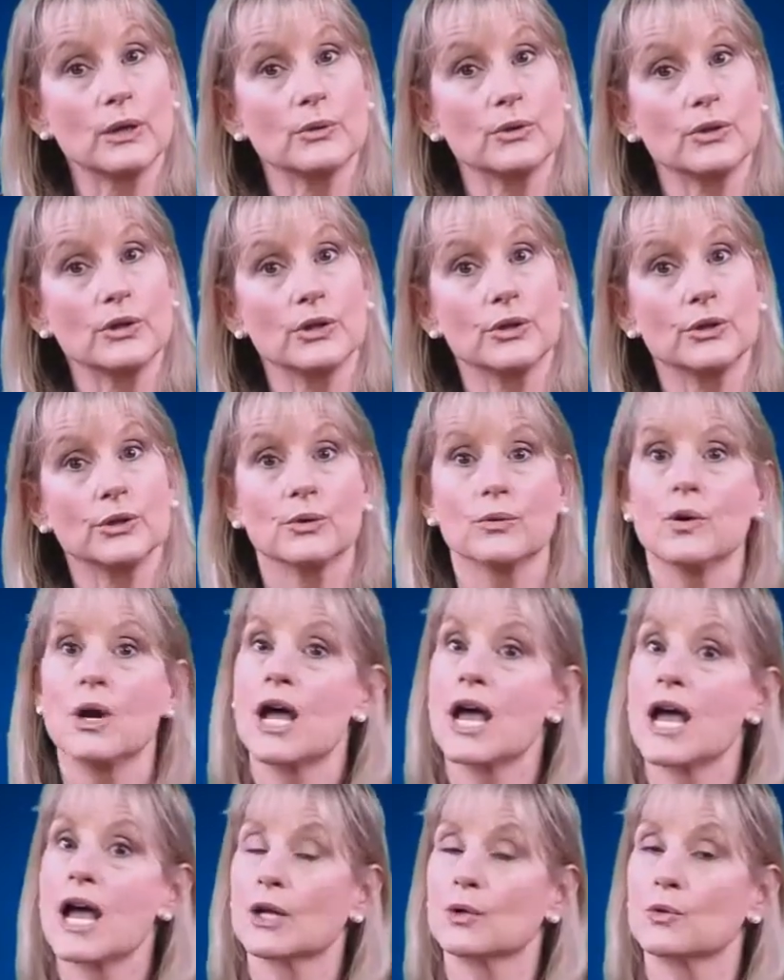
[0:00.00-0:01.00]
with you
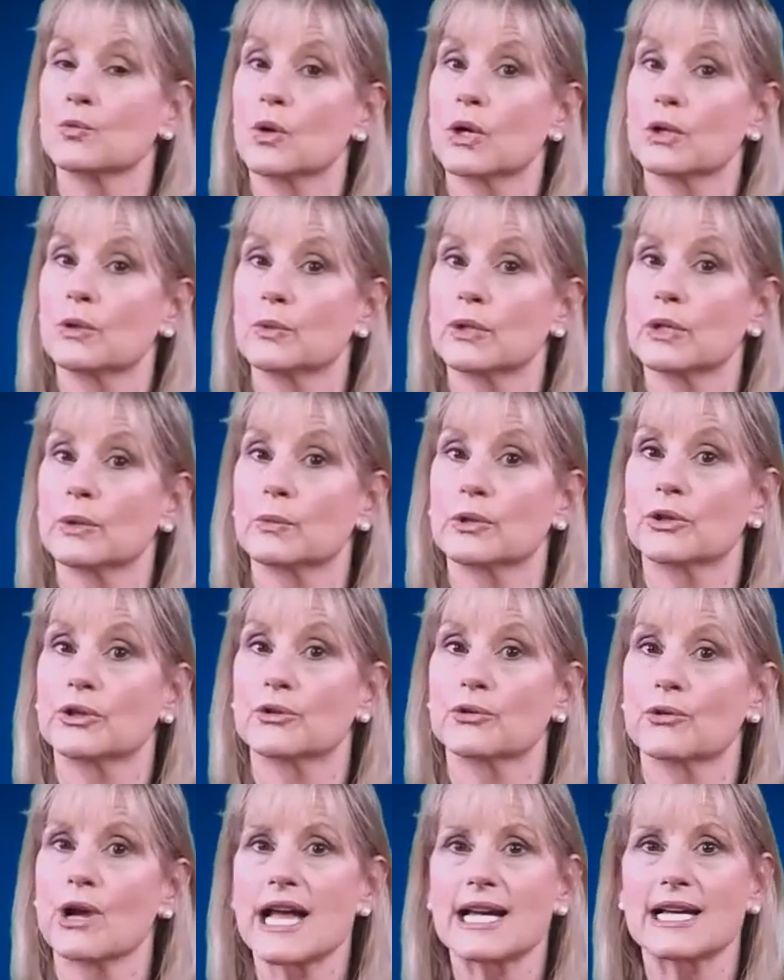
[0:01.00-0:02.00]
and 1 week with
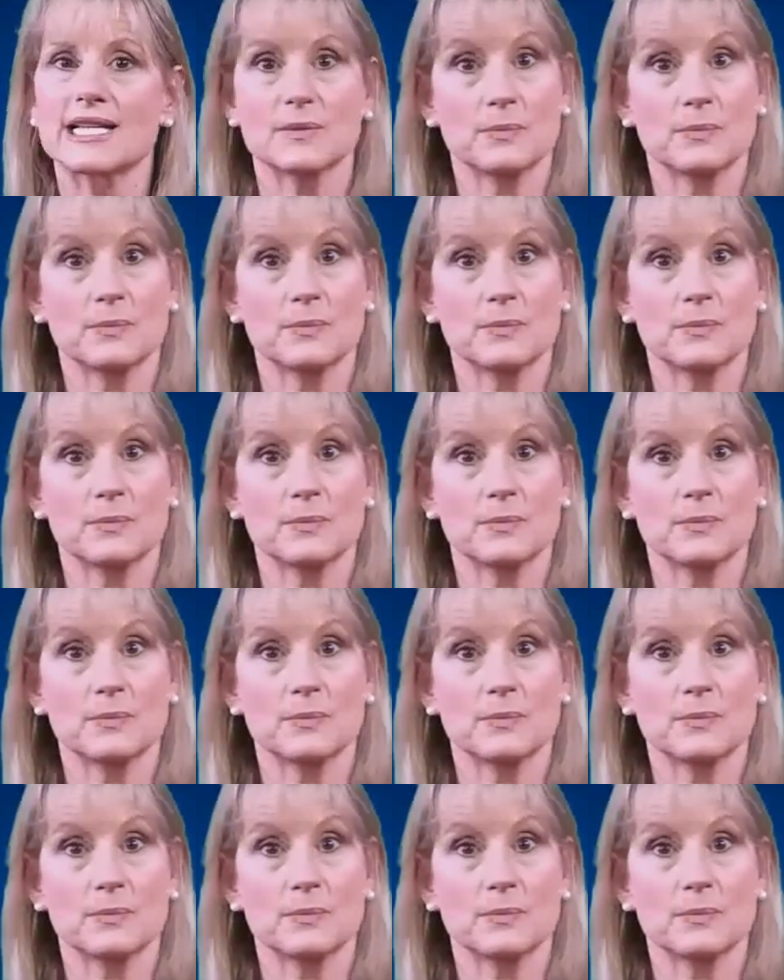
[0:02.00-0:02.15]
your ex,